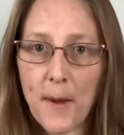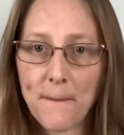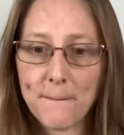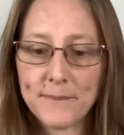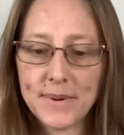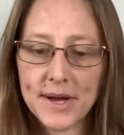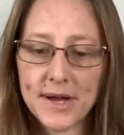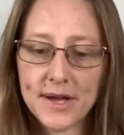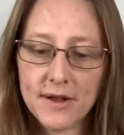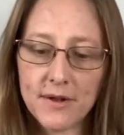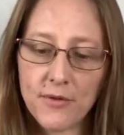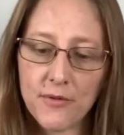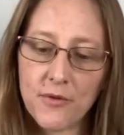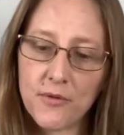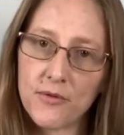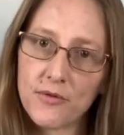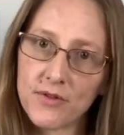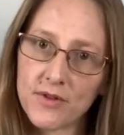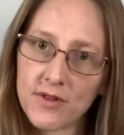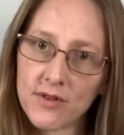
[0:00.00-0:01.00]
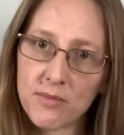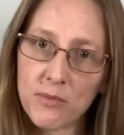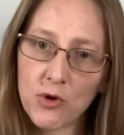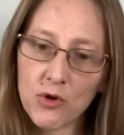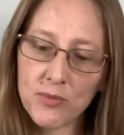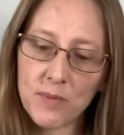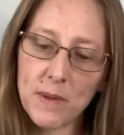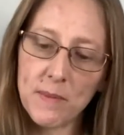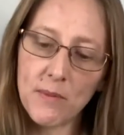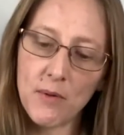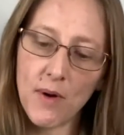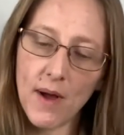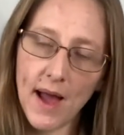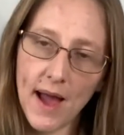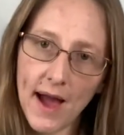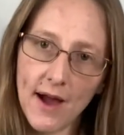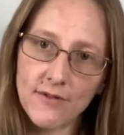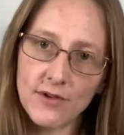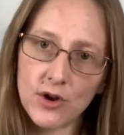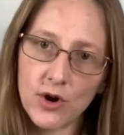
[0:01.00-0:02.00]
But since most people
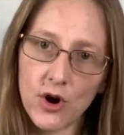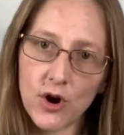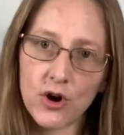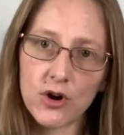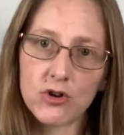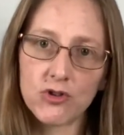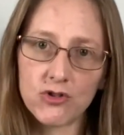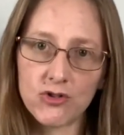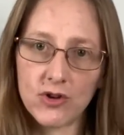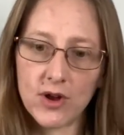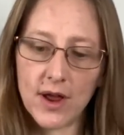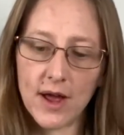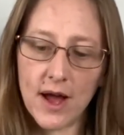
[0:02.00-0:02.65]
have an arch,